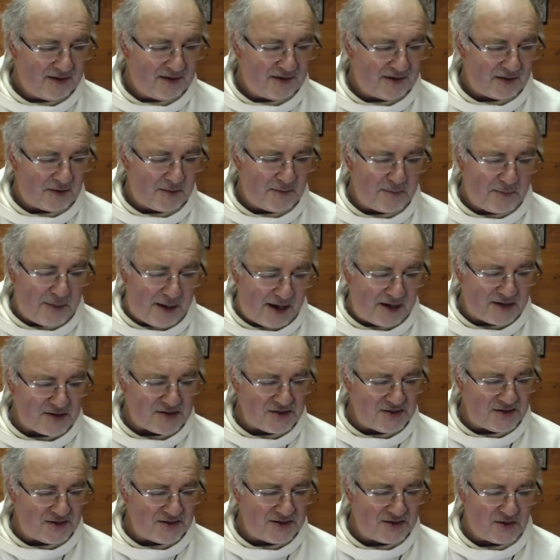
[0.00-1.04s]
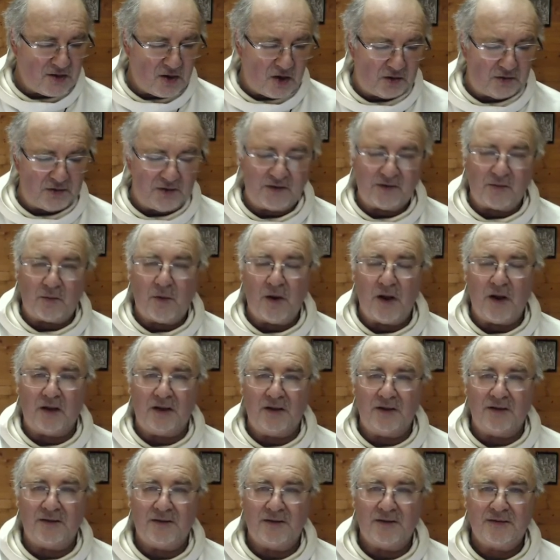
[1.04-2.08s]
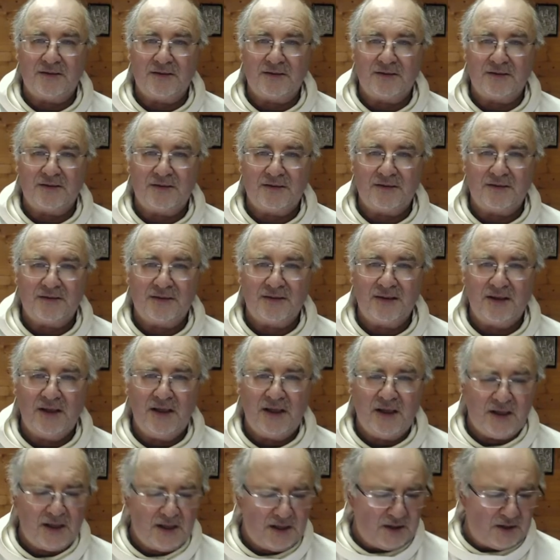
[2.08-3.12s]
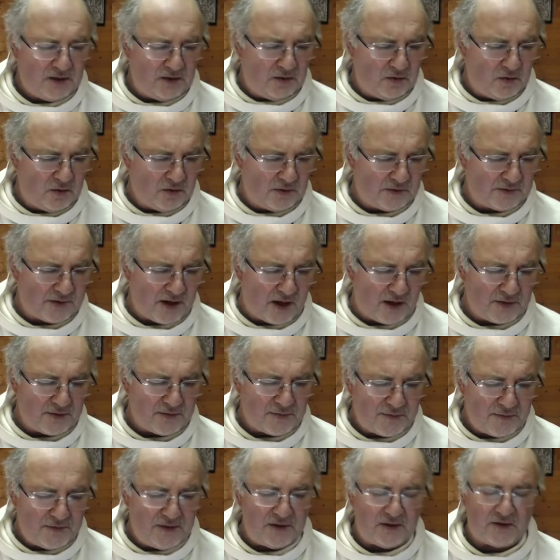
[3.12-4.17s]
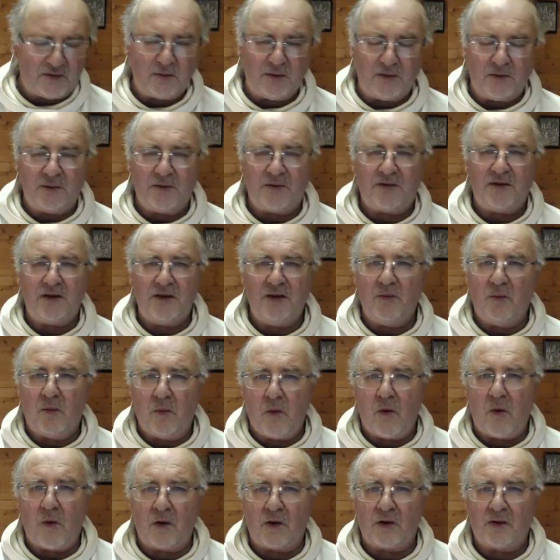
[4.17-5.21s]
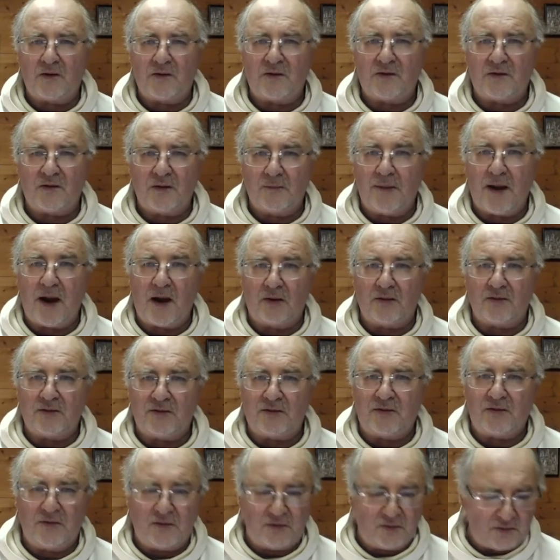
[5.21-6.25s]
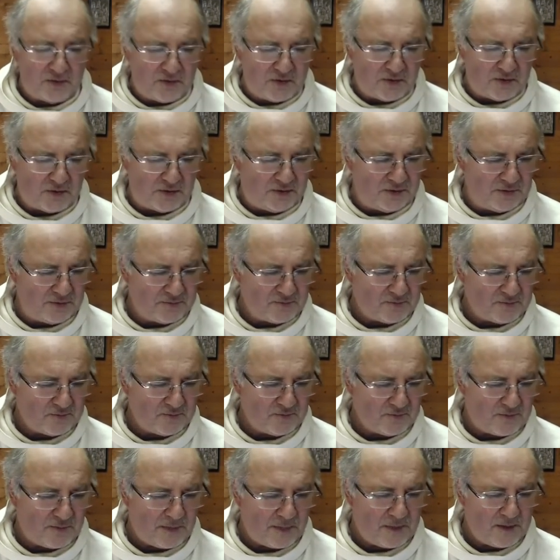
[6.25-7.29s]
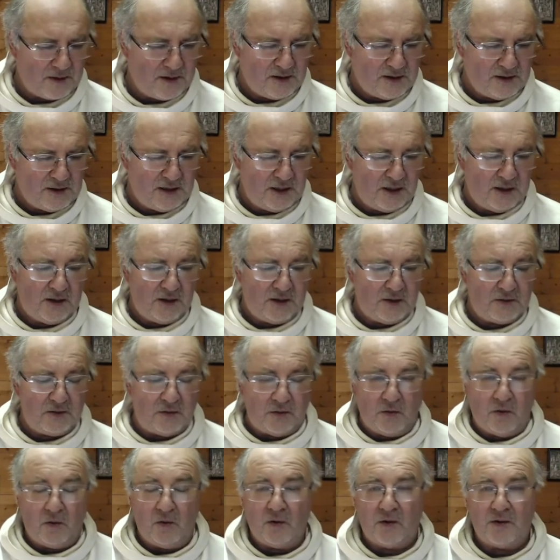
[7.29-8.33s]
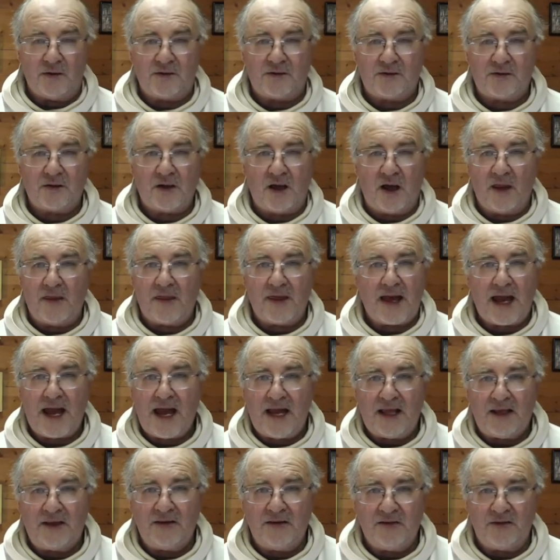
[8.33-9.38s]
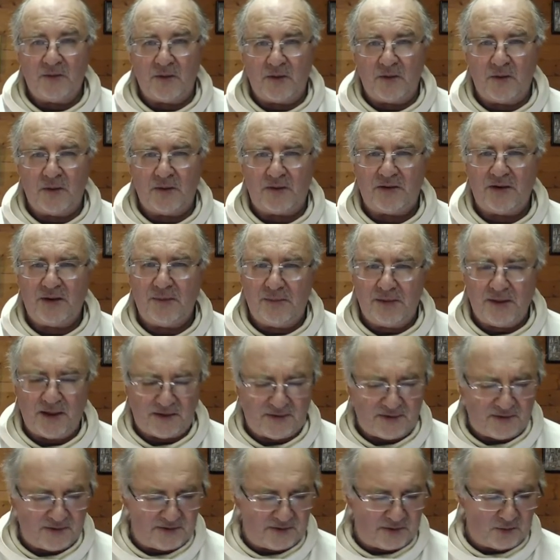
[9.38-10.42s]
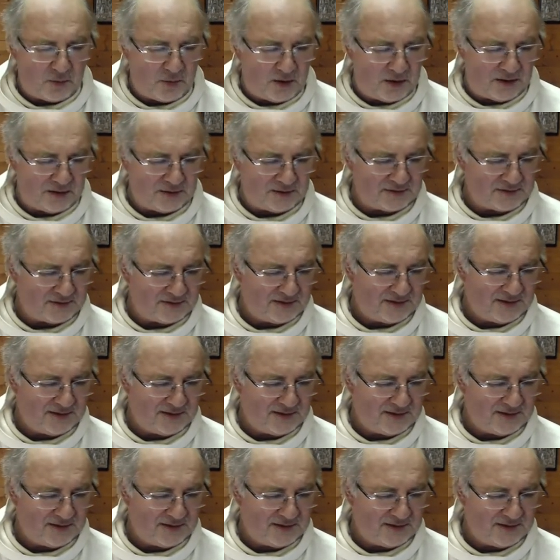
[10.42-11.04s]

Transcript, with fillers: Compassion on this world. Yours are the feet with which he walks about to do good. Yours are the hands with which he blesses the world.